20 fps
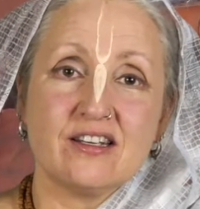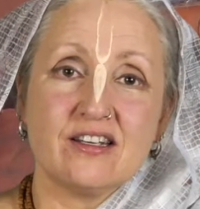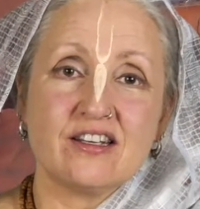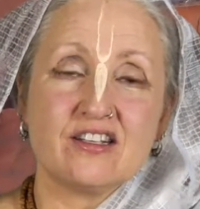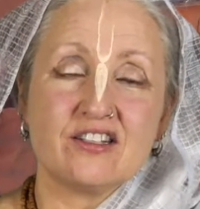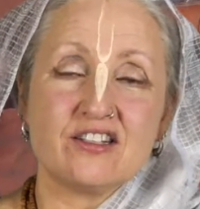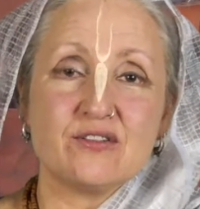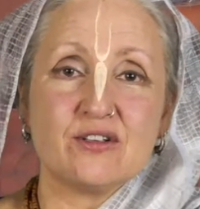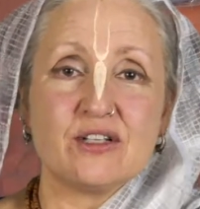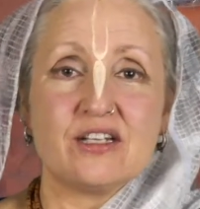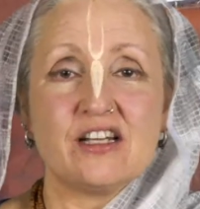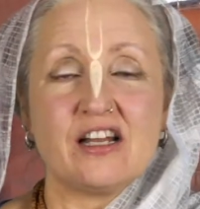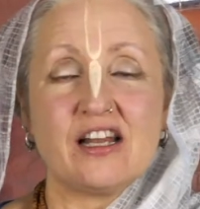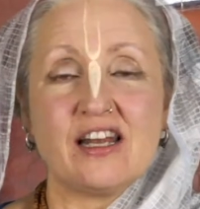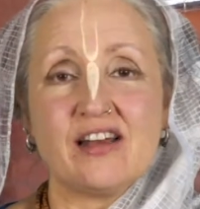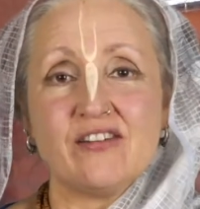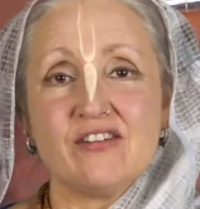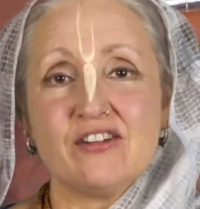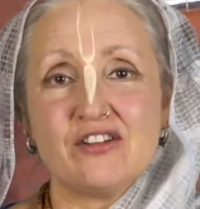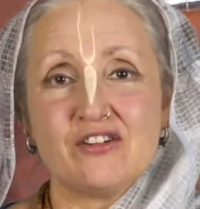Because in a
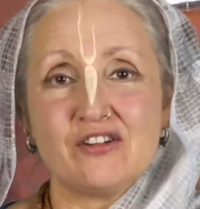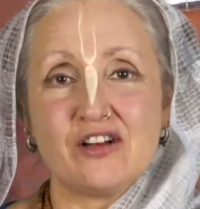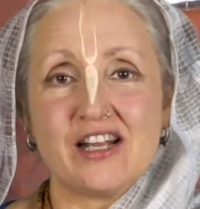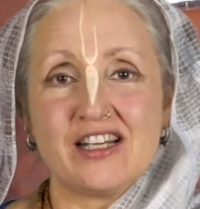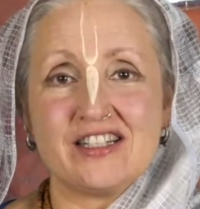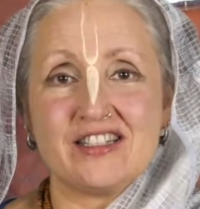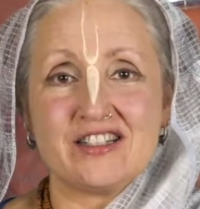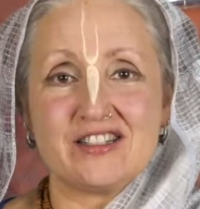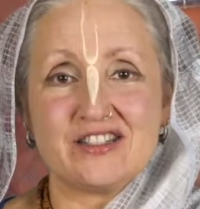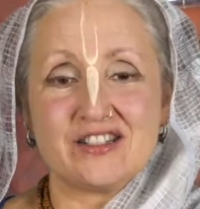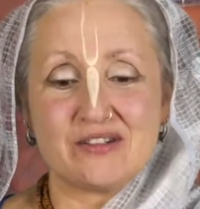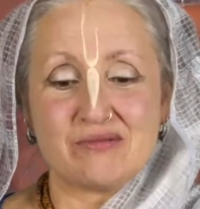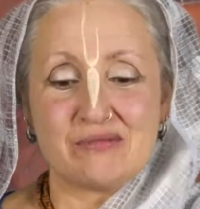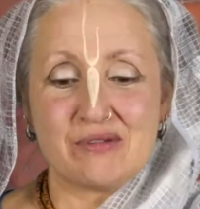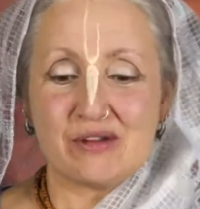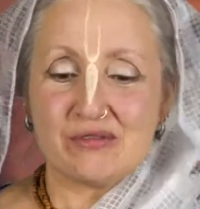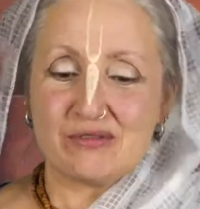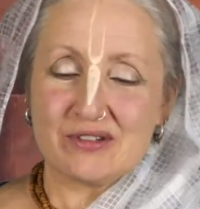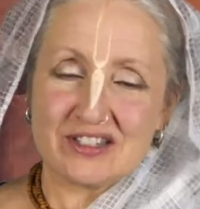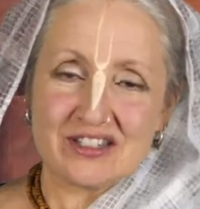loving relationship,
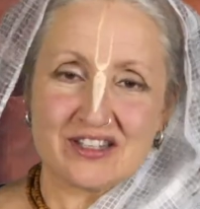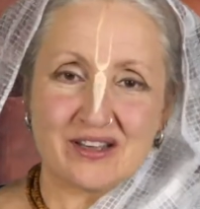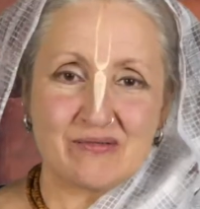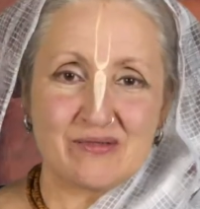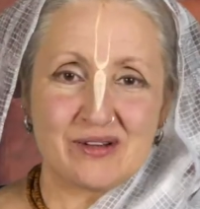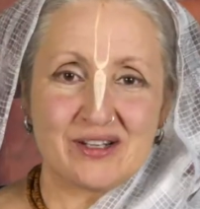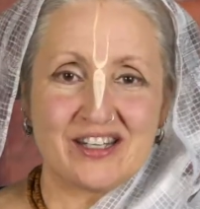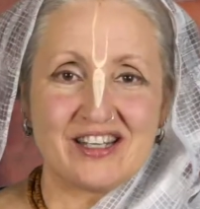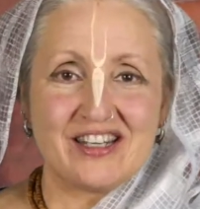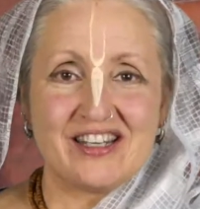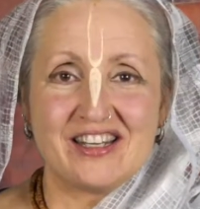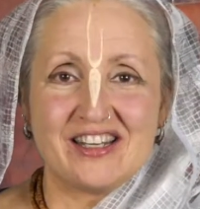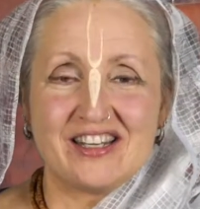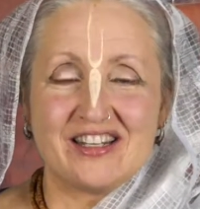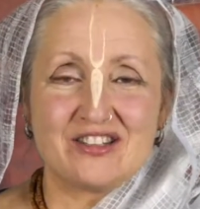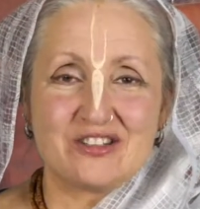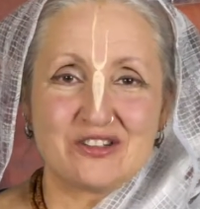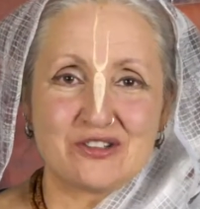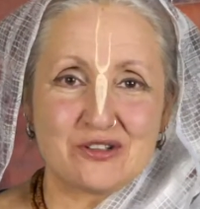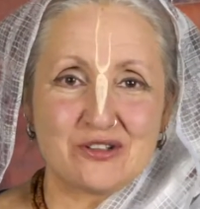when somebody
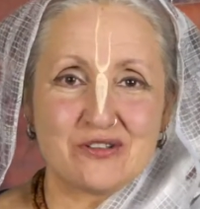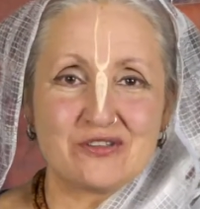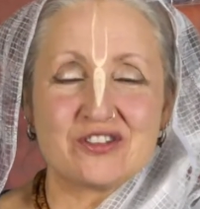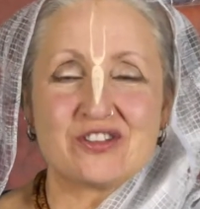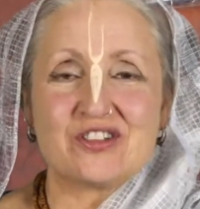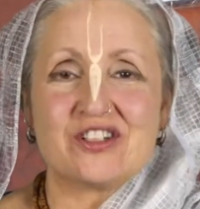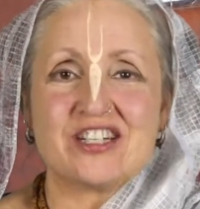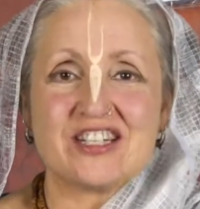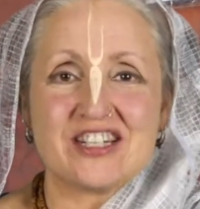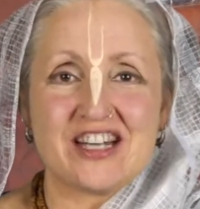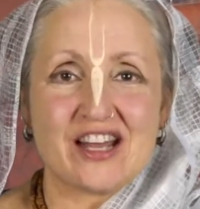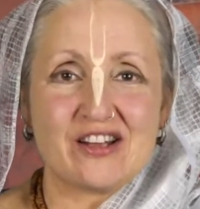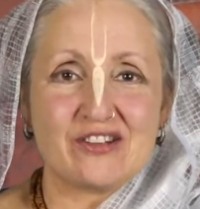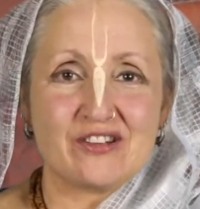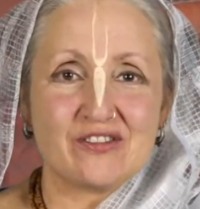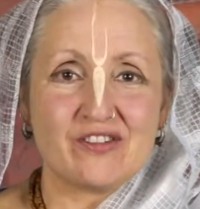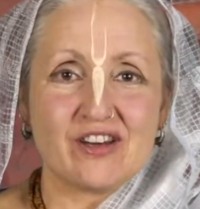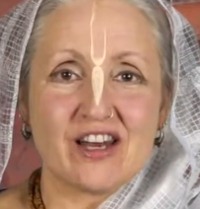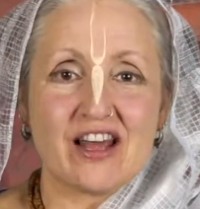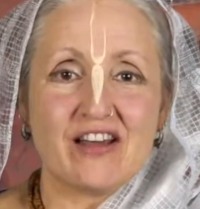serves Krishna out
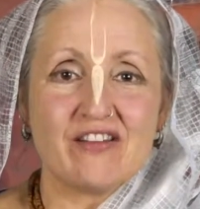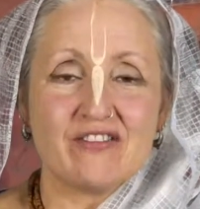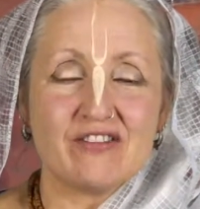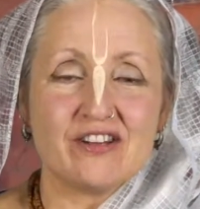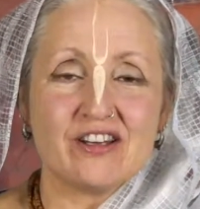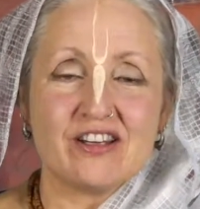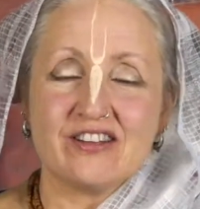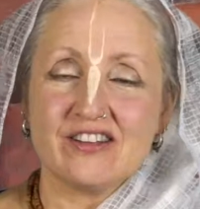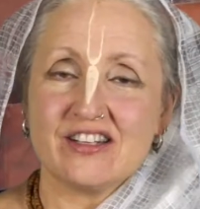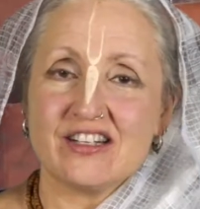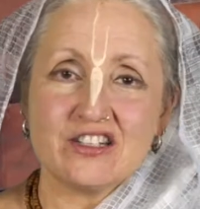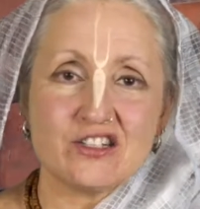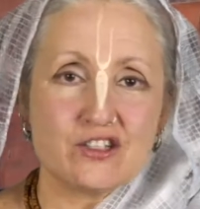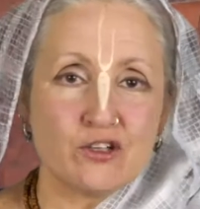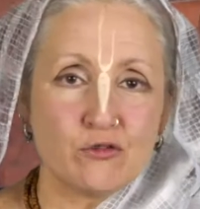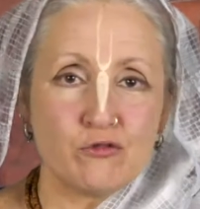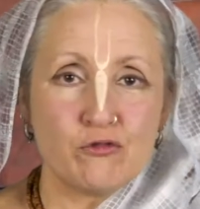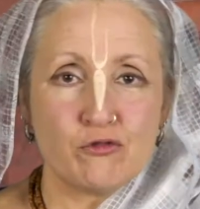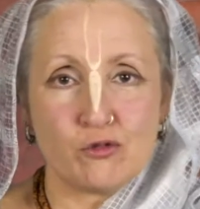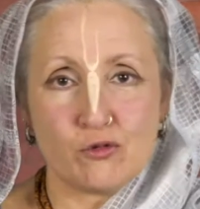of love, there's
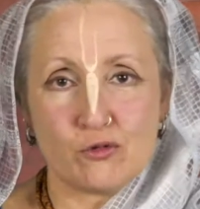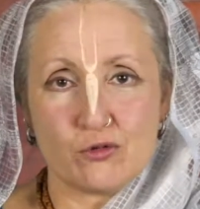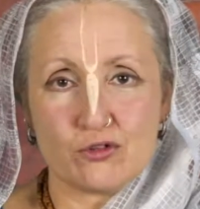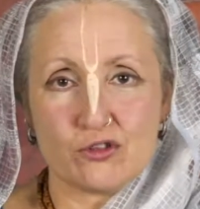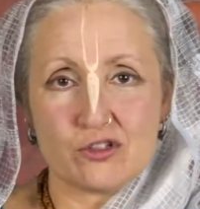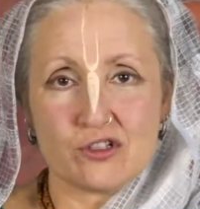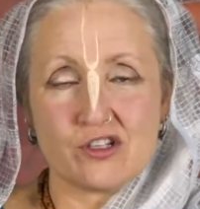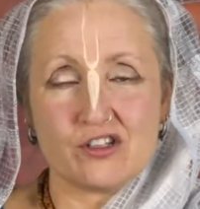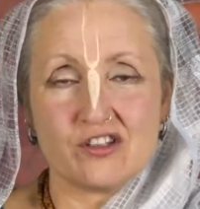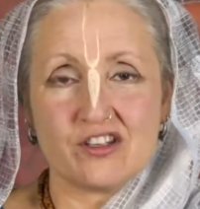no force.